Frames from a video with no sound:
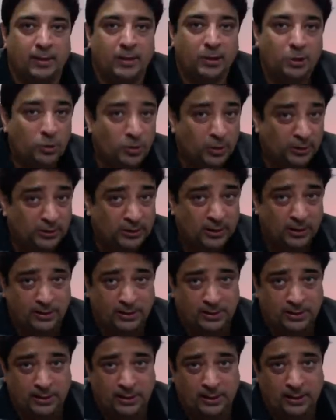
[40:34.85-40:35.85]
You're
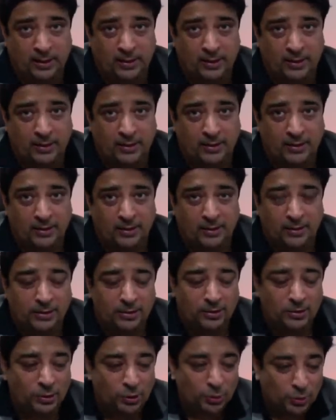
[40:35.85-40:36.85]
thirsty.
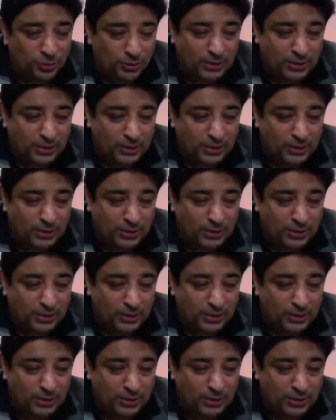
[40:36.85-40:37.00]
You